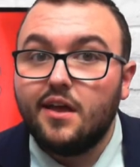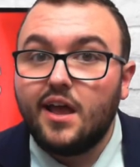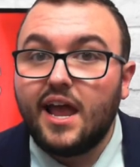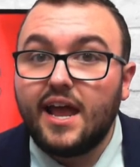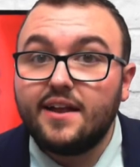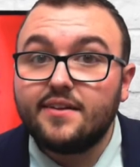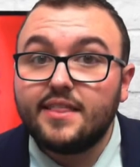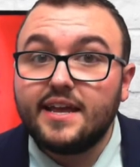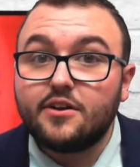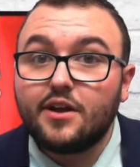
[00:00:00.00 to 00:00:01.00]
And
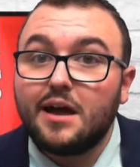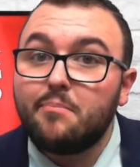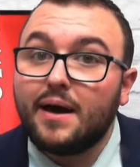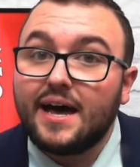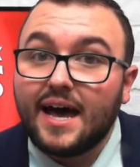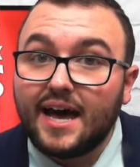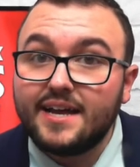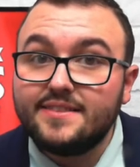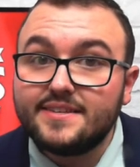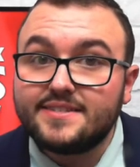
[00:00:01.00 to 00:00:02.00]
later, a
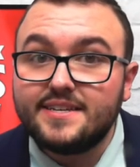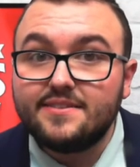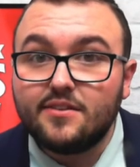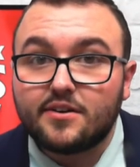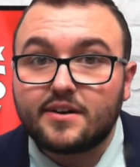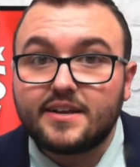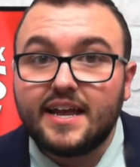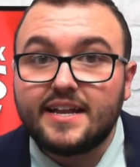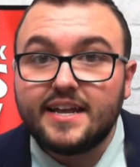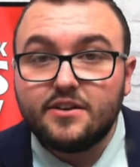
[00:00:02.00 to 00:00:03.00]
behind-the-scenes look
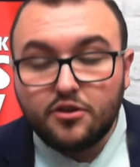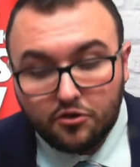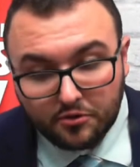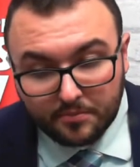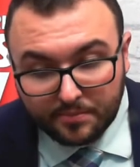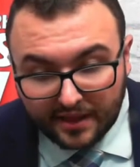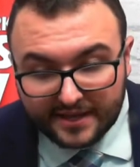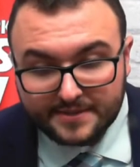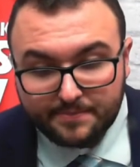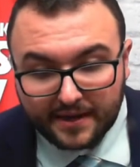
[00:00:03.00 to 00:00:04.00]
at a new play
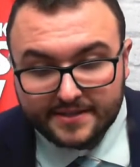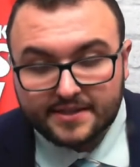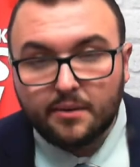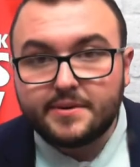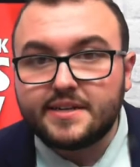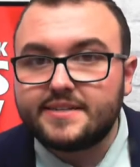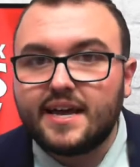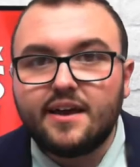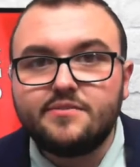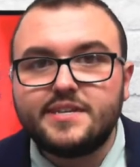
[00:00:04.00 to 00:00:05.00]
space coming to
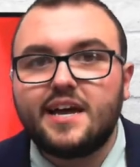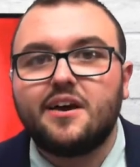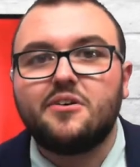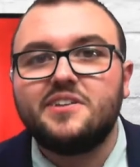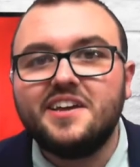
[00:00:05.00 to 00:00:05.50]
downtown.